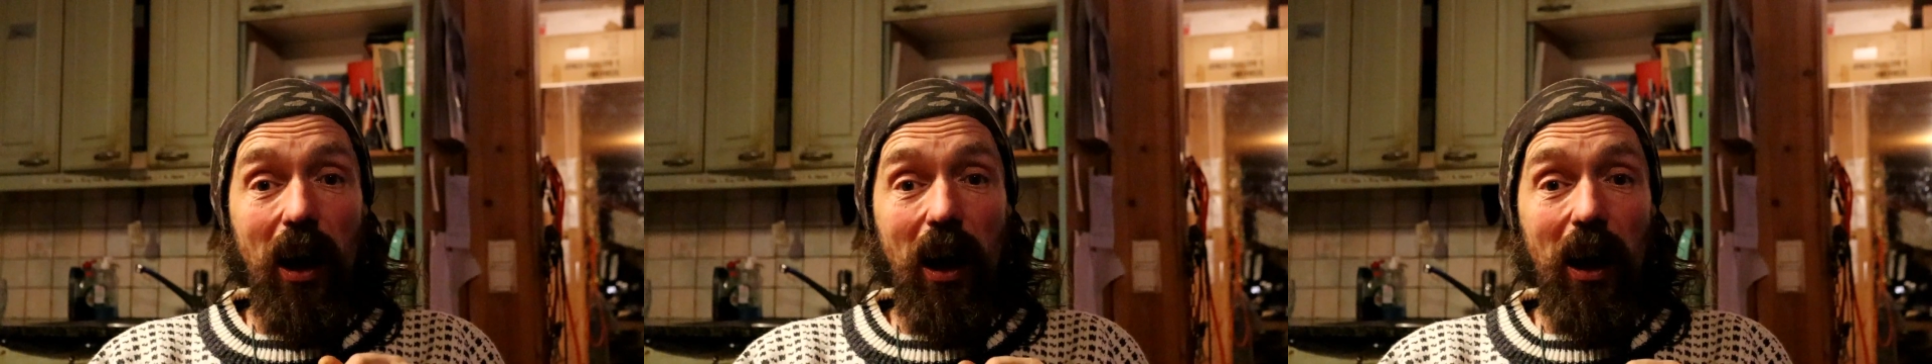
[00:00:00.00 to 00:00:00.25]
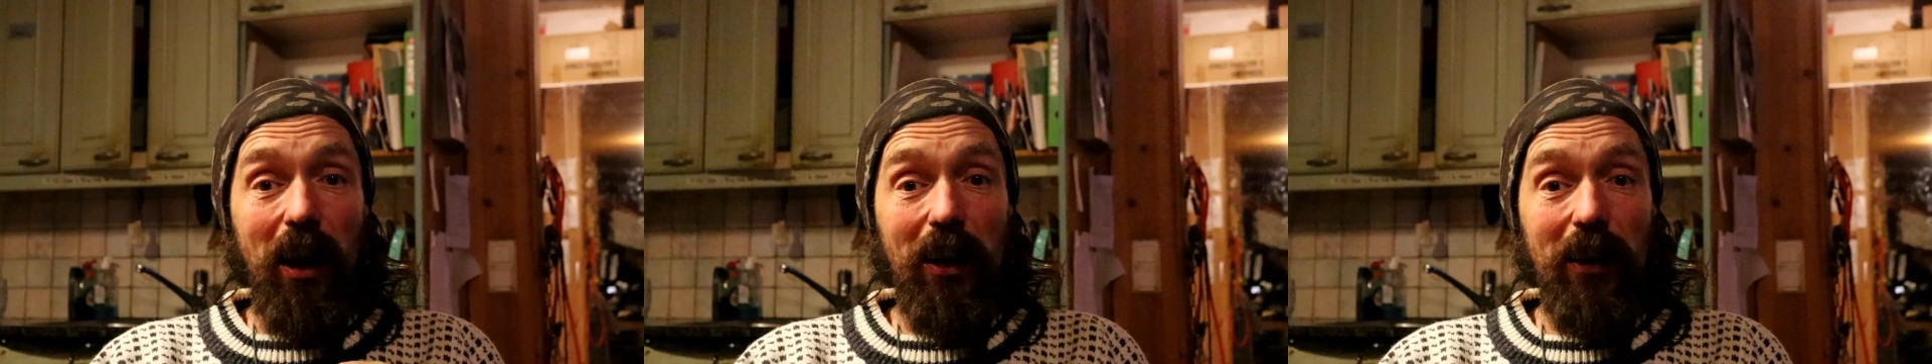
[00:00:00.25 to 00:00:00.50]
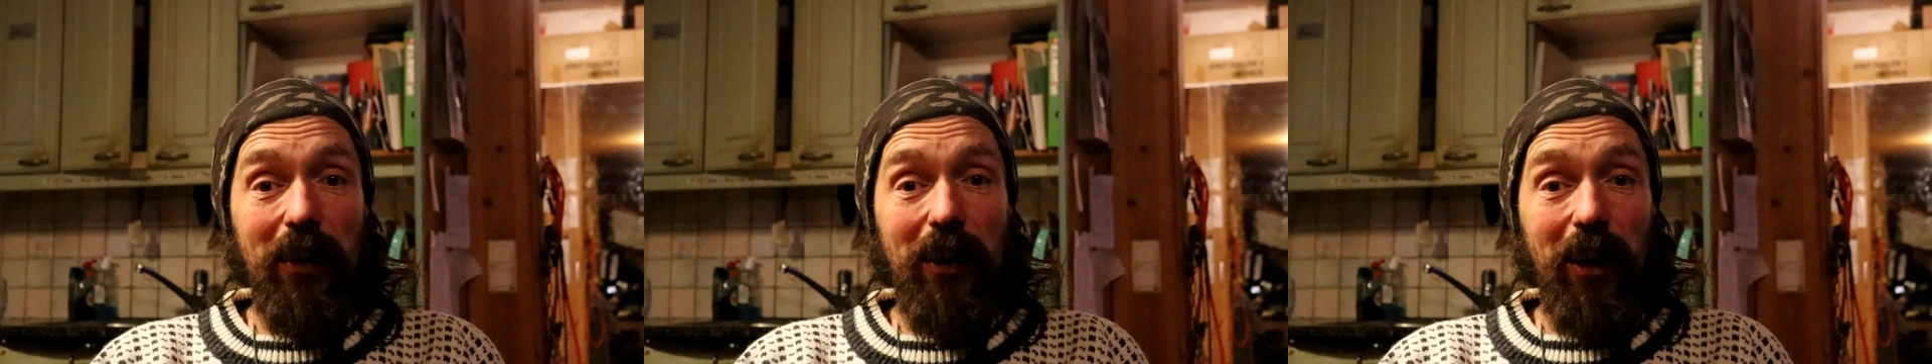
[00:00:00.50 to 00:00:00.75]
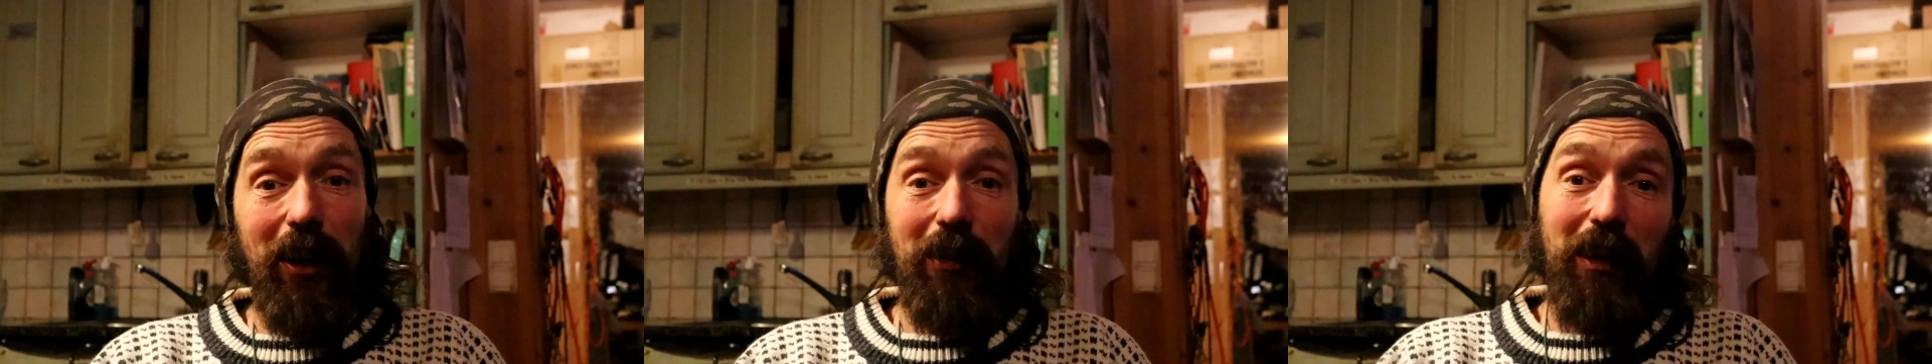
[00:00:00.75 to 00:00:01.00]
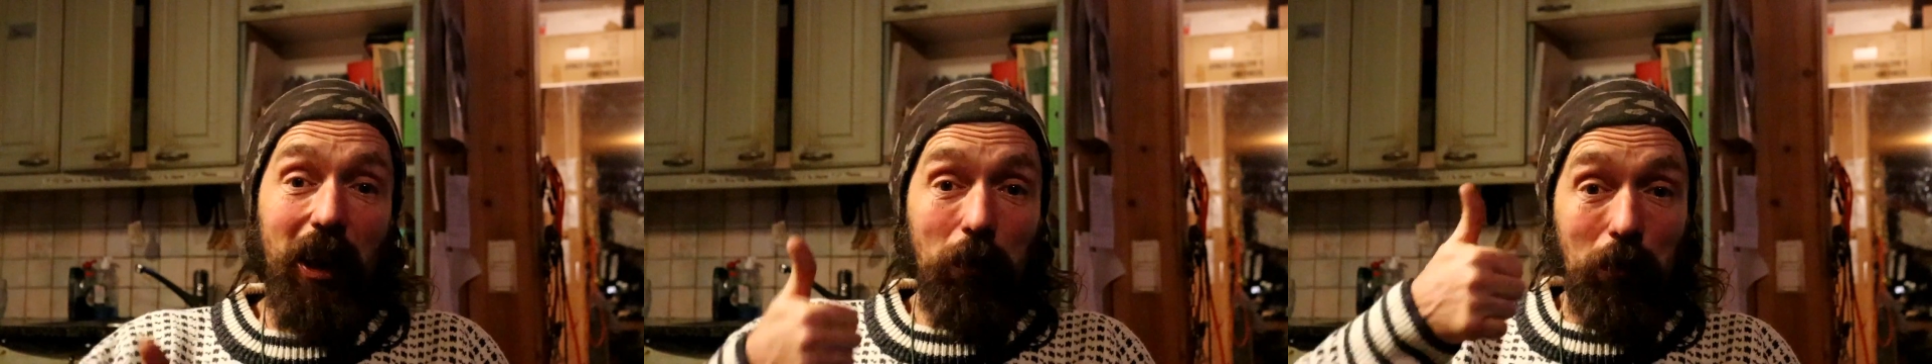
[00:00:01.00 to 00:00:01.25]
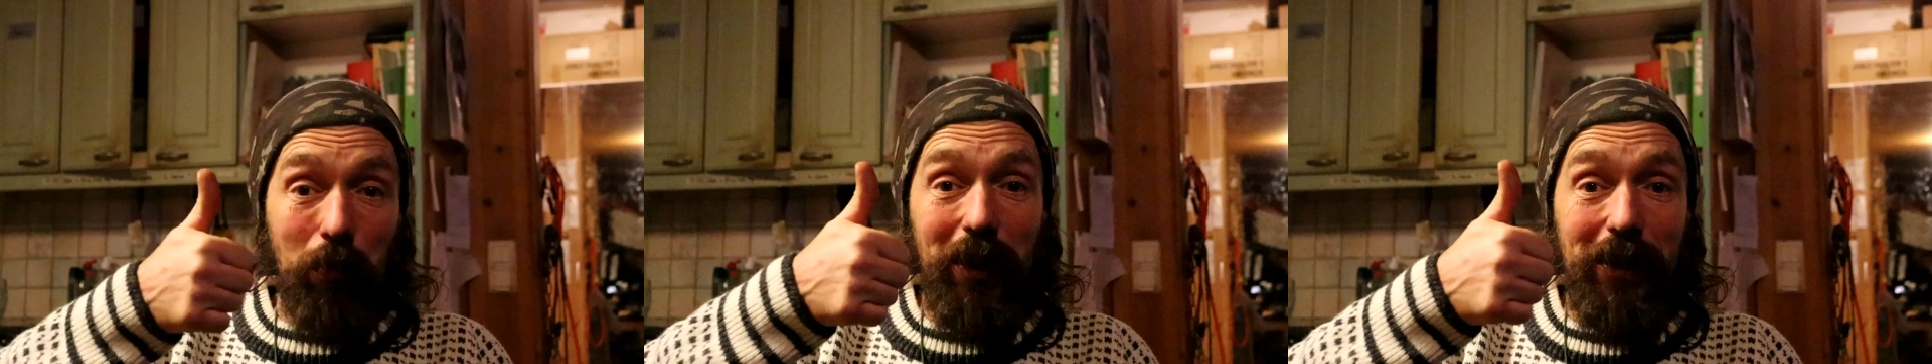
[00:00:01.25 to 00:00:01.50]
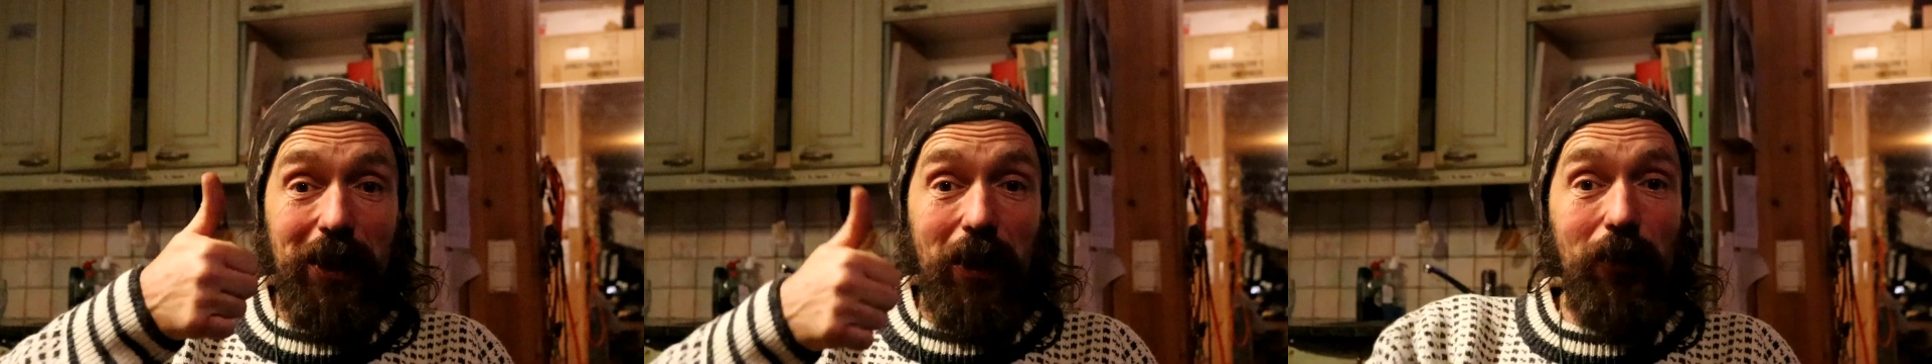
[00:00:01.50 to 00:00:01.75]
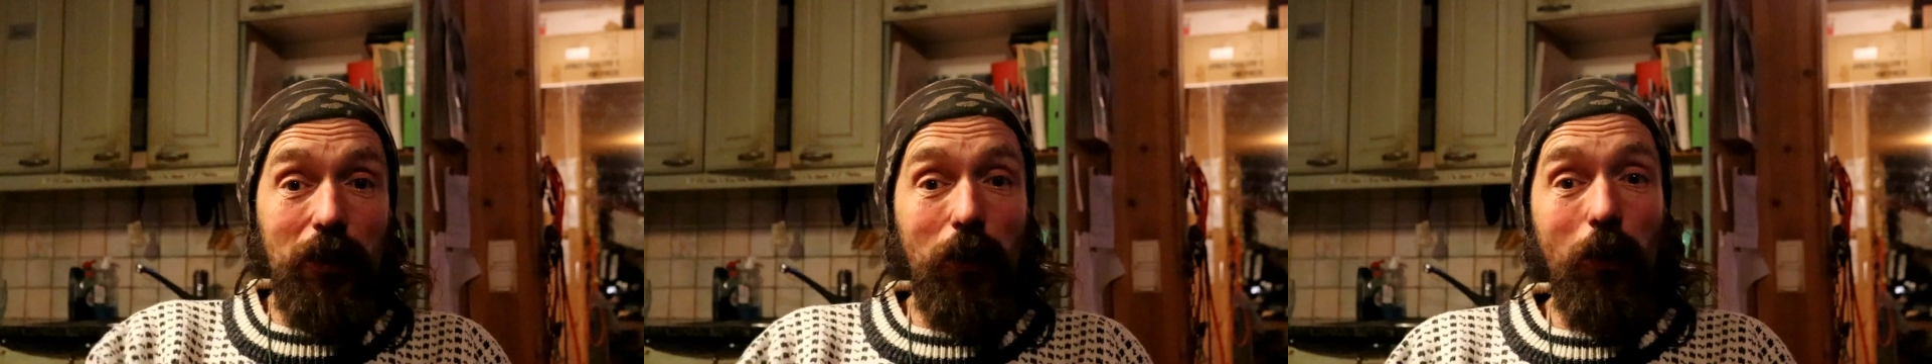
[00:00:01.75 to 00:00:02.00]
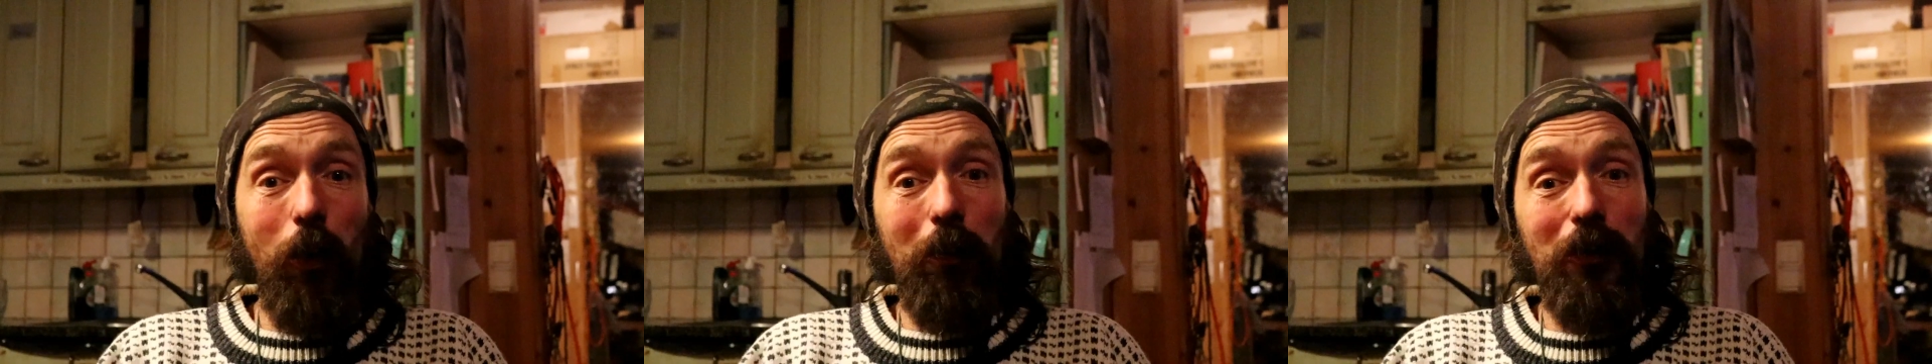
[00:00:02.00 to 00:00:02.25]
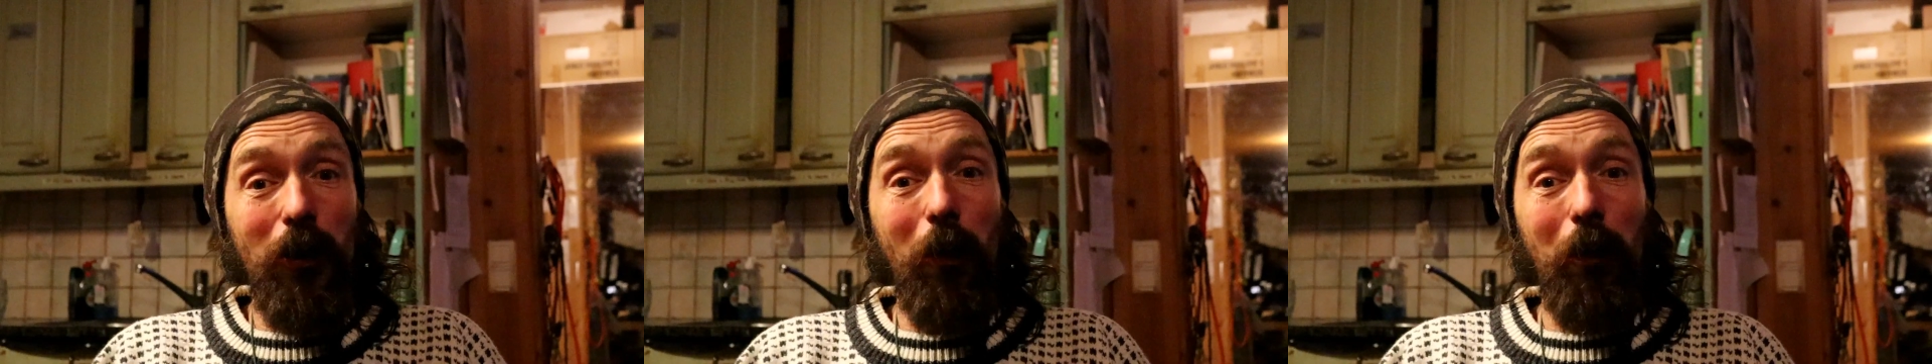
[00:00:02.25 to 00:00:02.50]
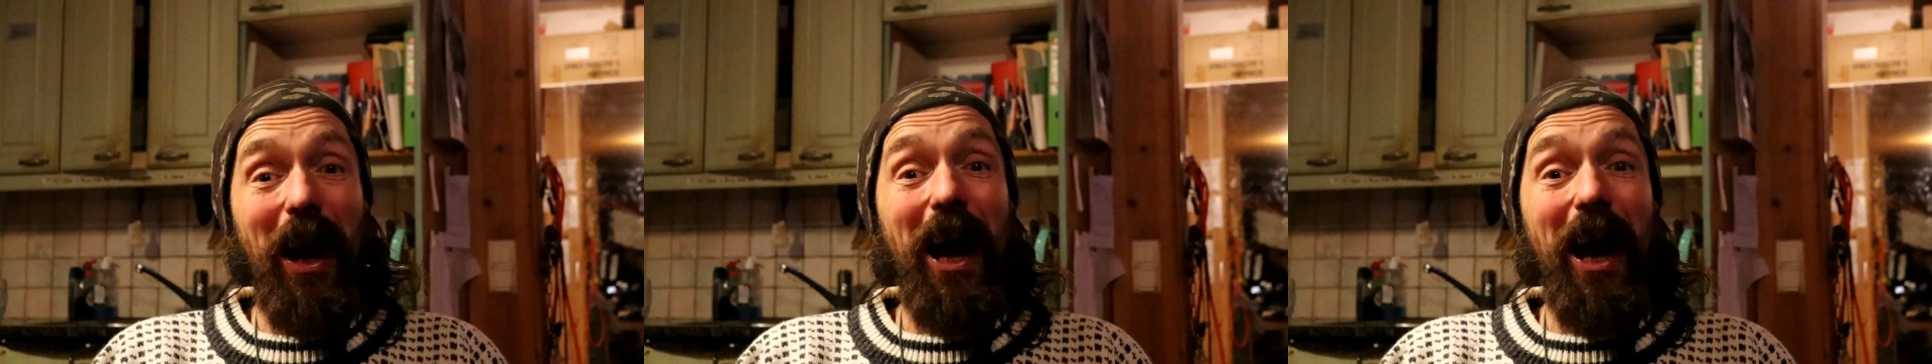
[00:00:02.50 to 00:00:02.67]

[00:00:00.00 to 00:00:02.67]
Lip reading: and yeah, please give us a thumbs up,